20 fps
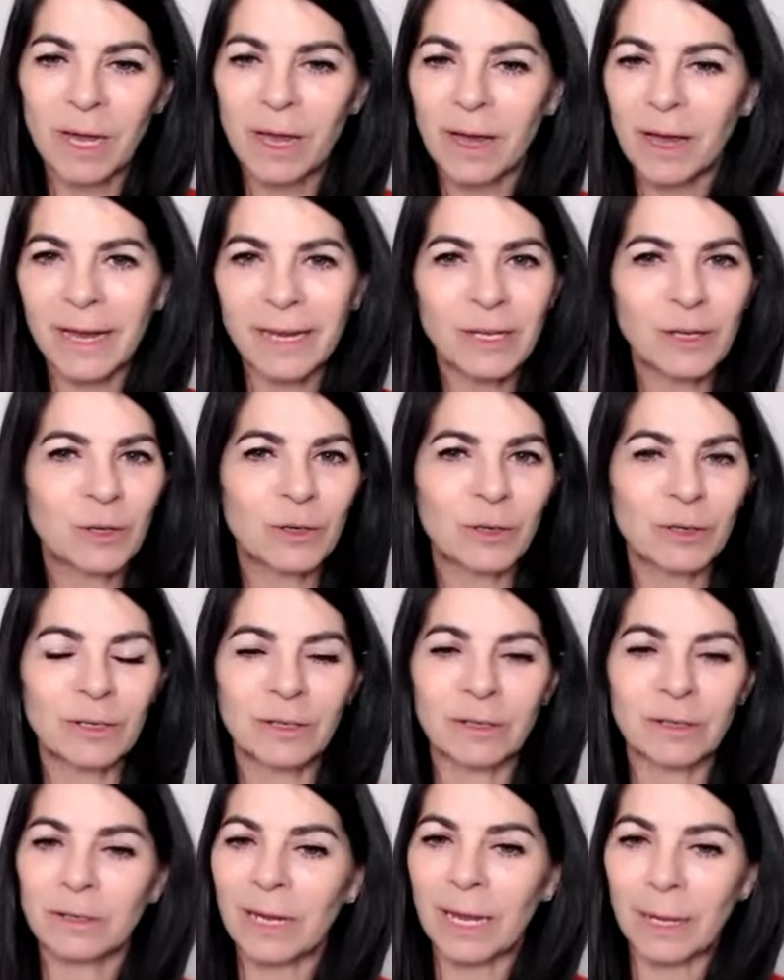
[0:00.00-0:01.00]
I
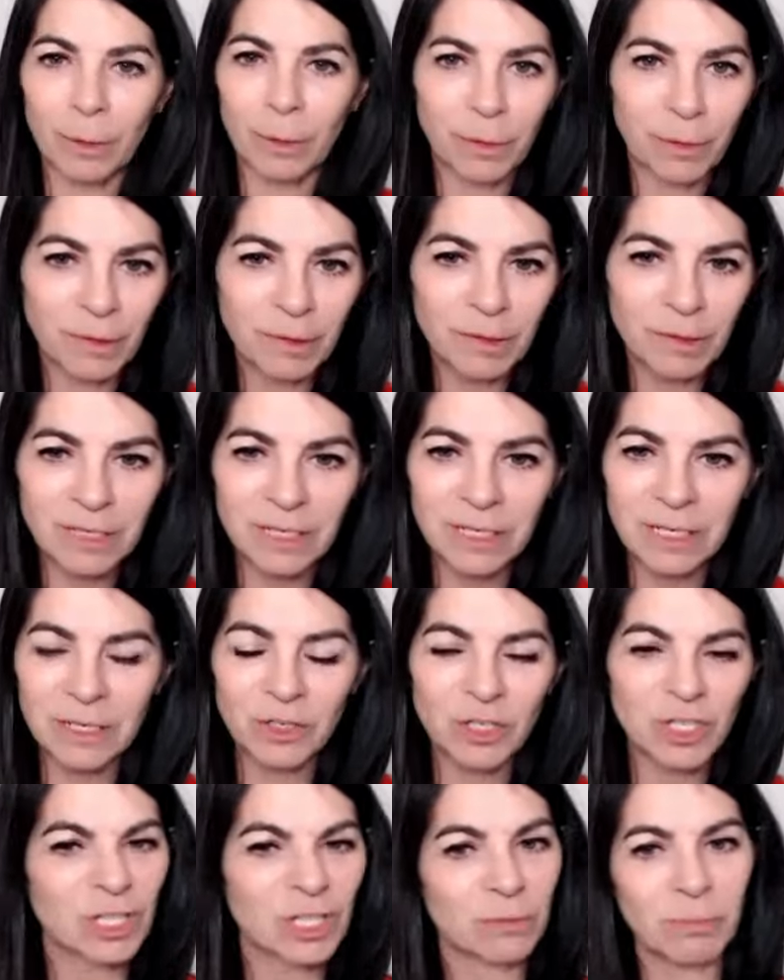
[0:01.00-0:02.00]
couldn't at 13
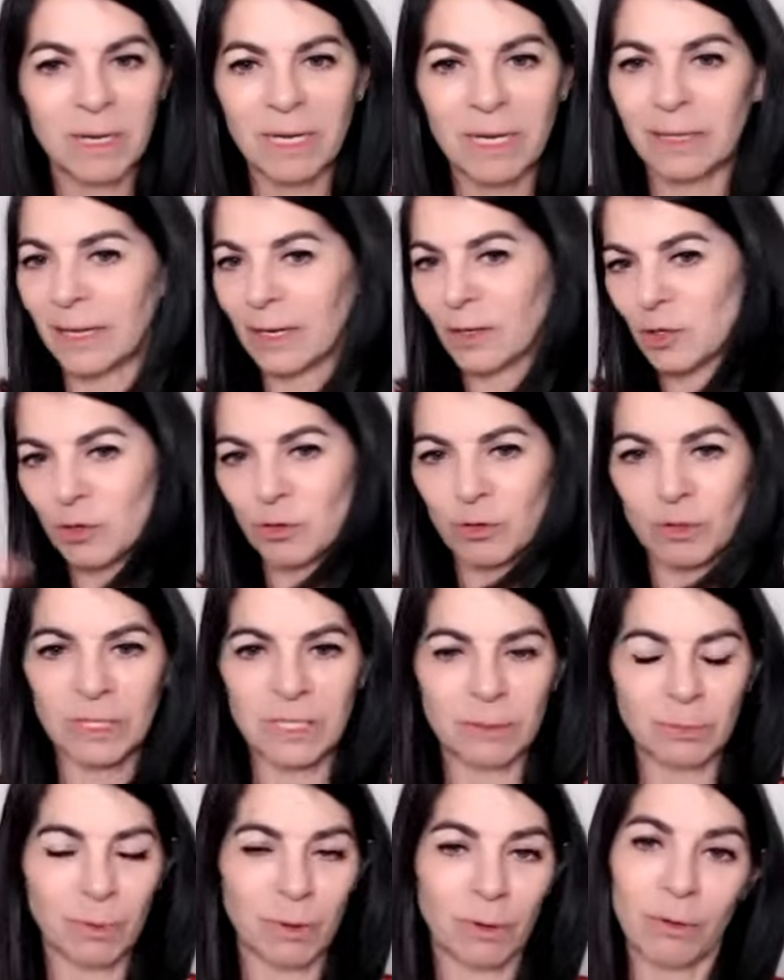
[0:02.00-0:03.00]
just make that
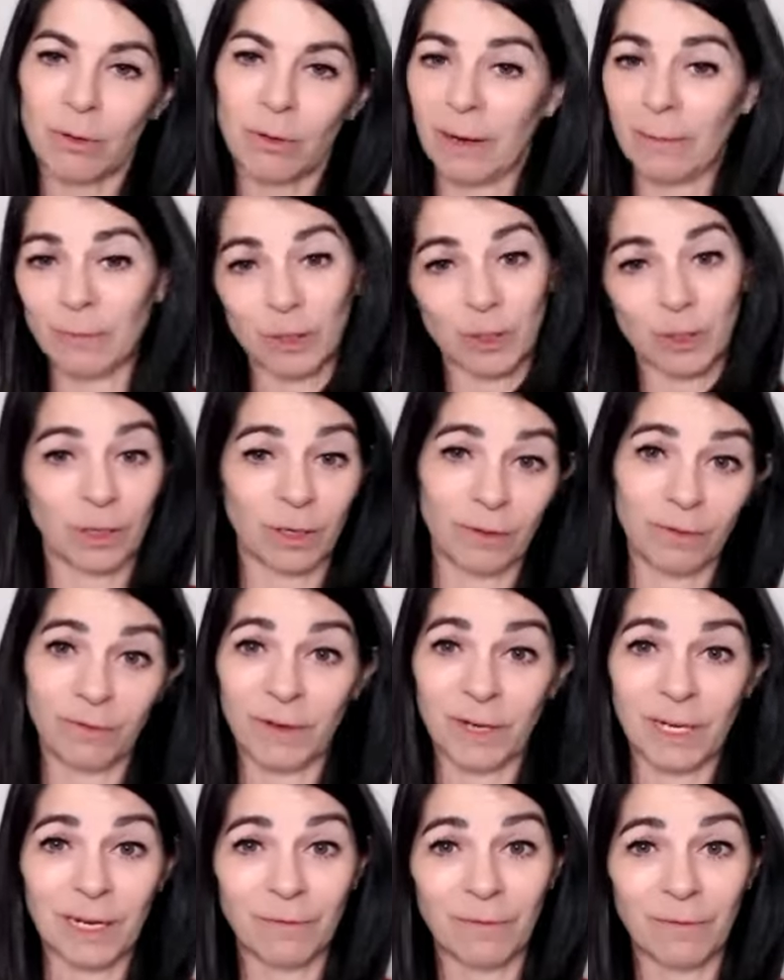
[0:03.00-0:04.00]
choice for, oh, I'm just going to
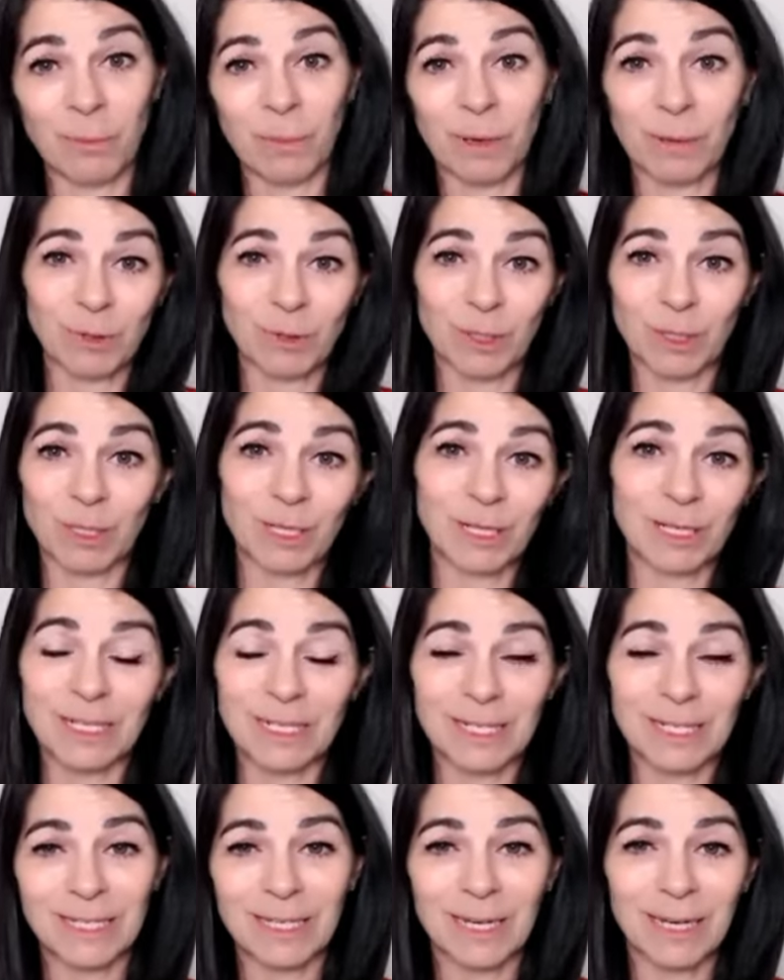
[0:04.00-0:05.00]
forgive them. I'm just going to
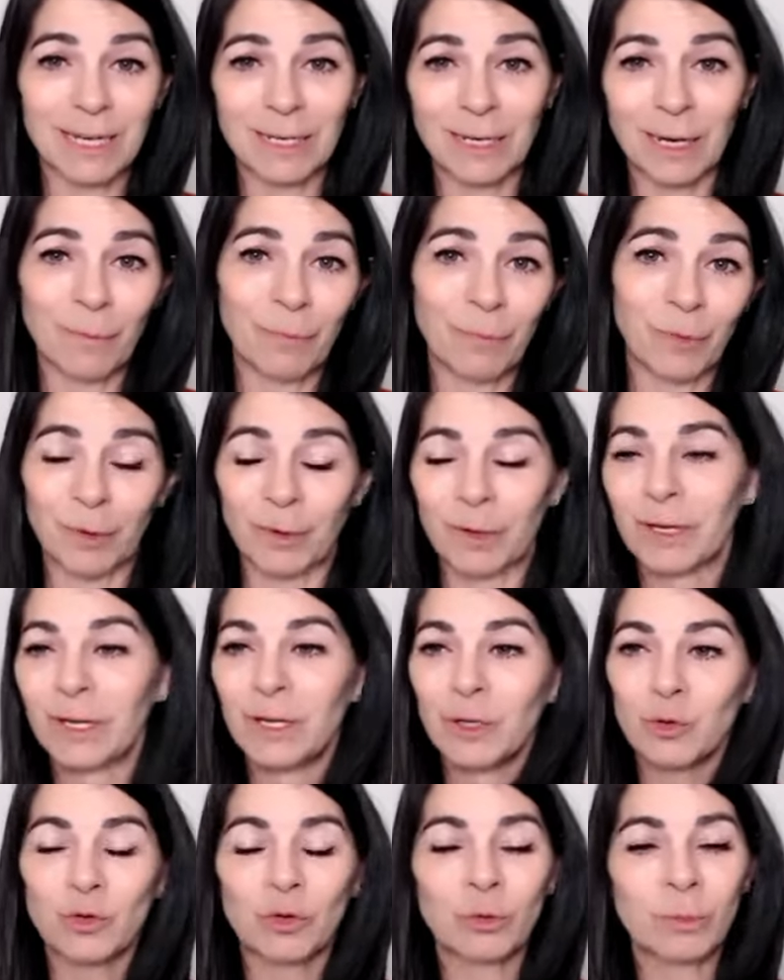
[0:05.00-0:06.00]
decide I'm not
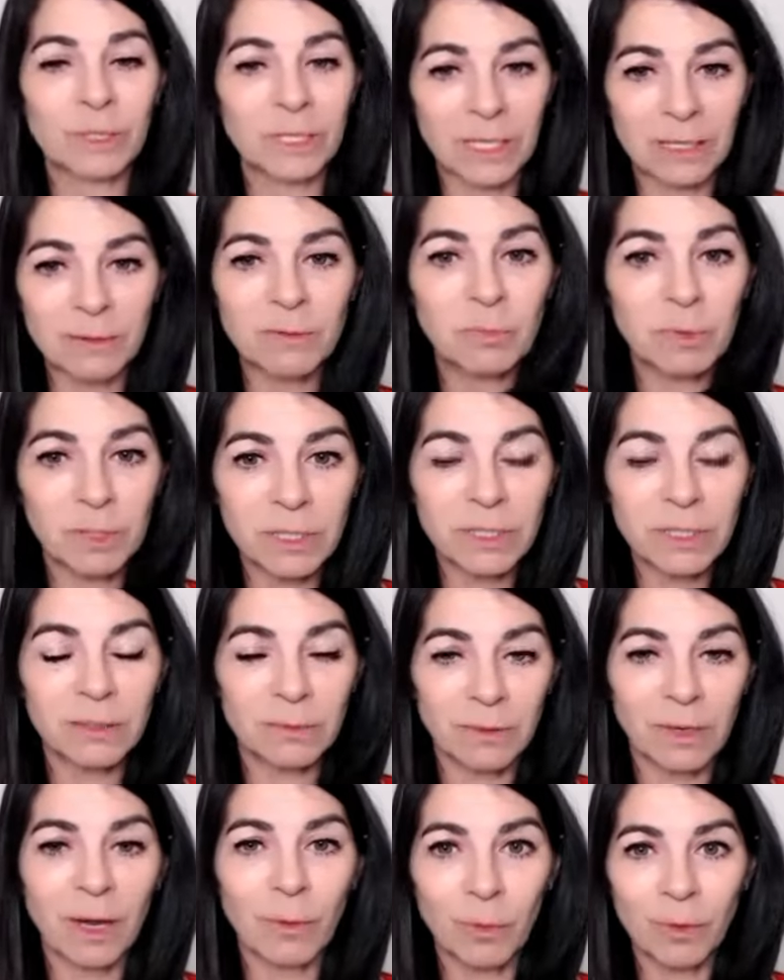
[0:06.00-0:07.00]
traumatized, because
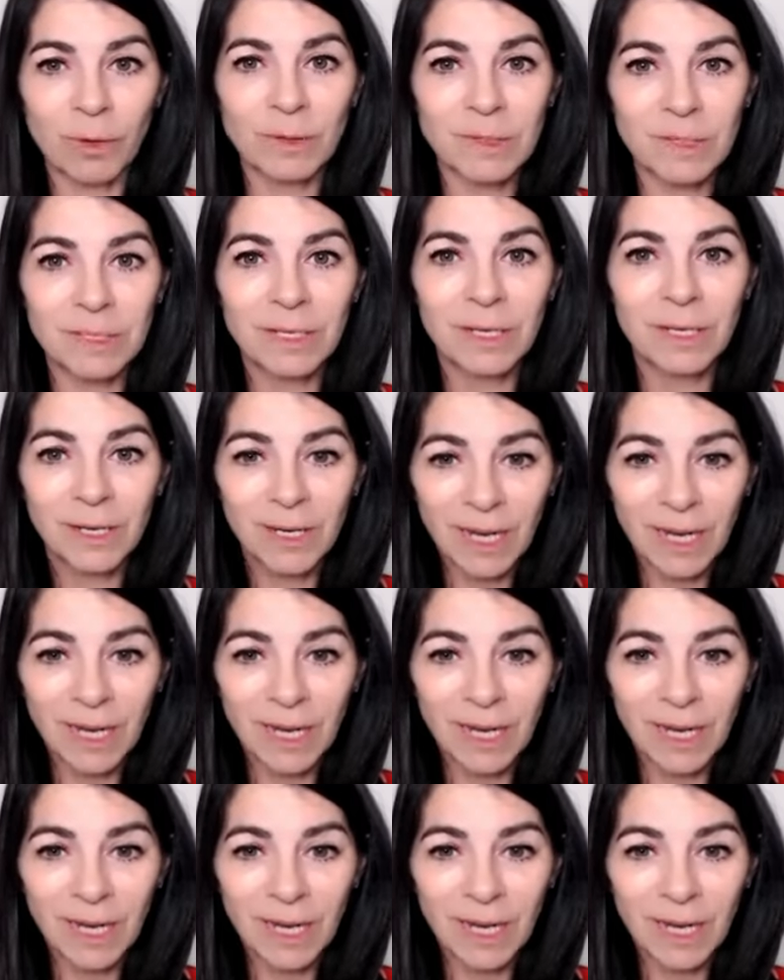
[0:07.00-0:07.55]
I was.